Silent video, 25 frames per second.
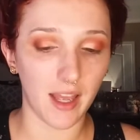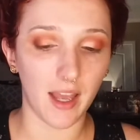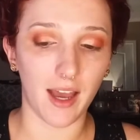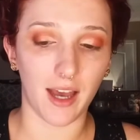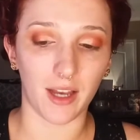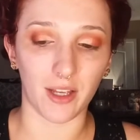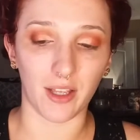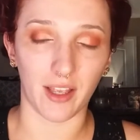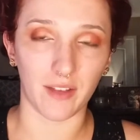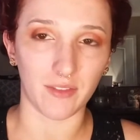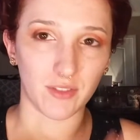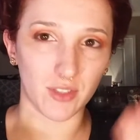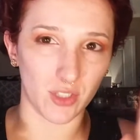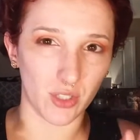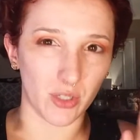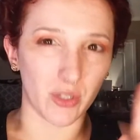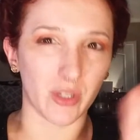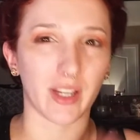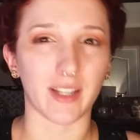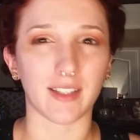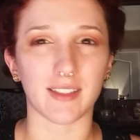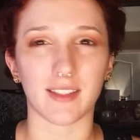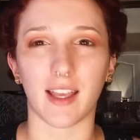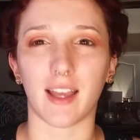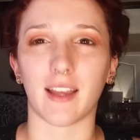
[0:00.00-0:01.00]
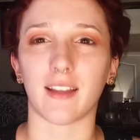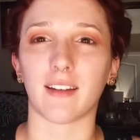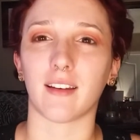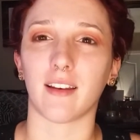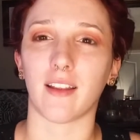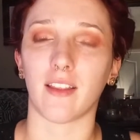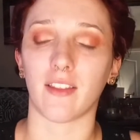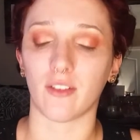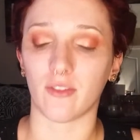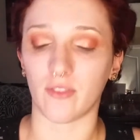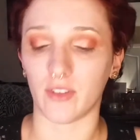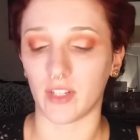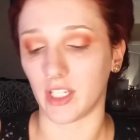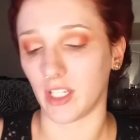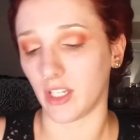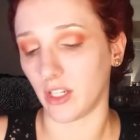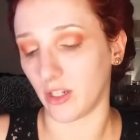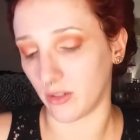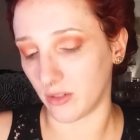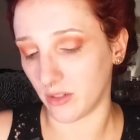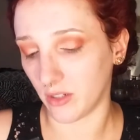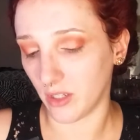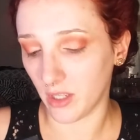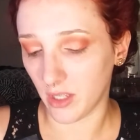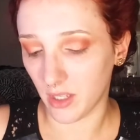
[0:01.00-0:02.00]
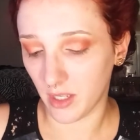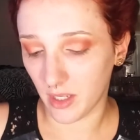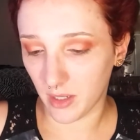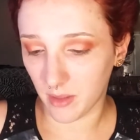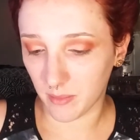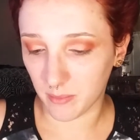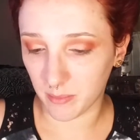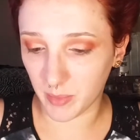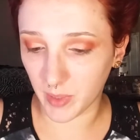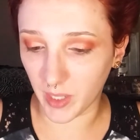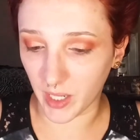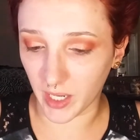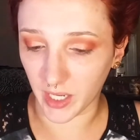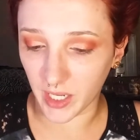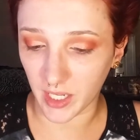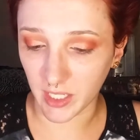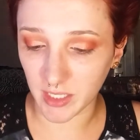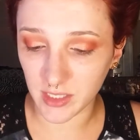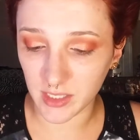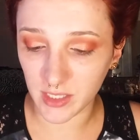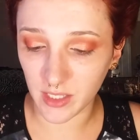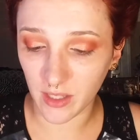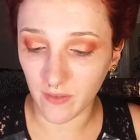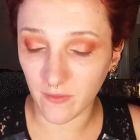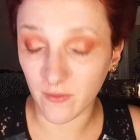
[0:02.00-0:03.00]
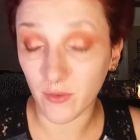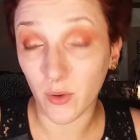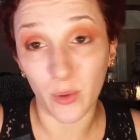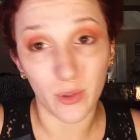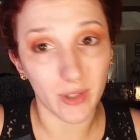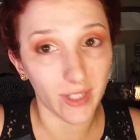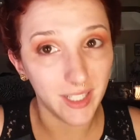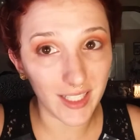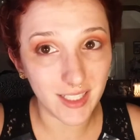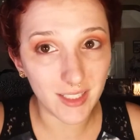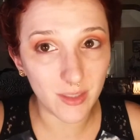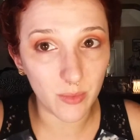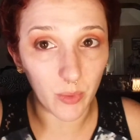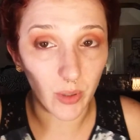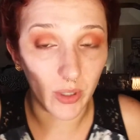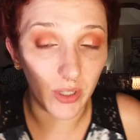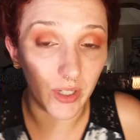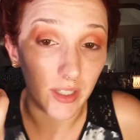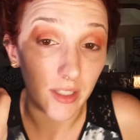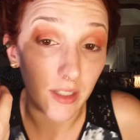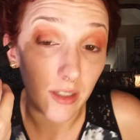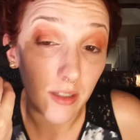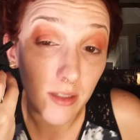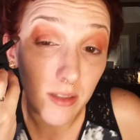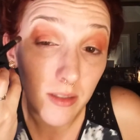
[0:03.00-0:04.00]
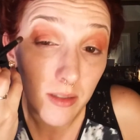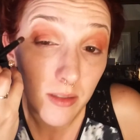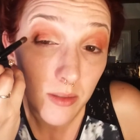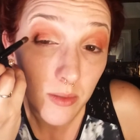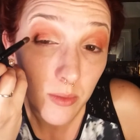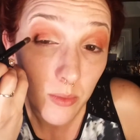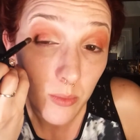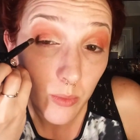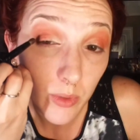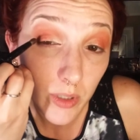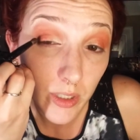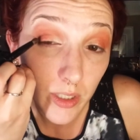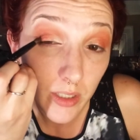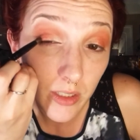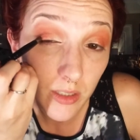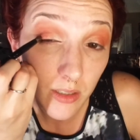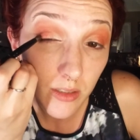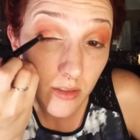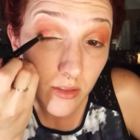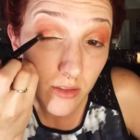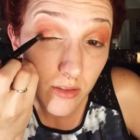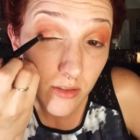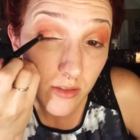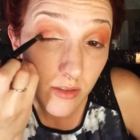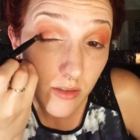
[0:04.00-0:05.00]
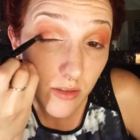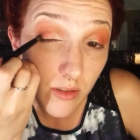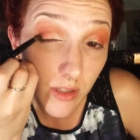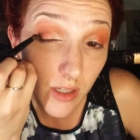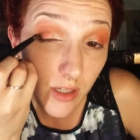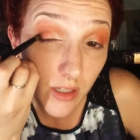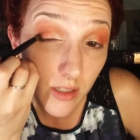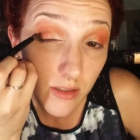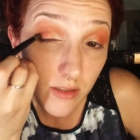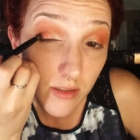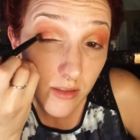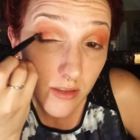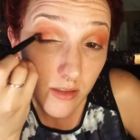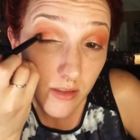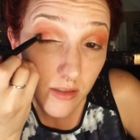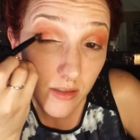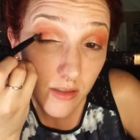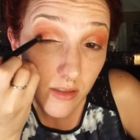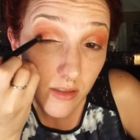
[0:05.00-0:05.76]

I'll have to show you guys that in another video. But for this one, we're gonna just do this.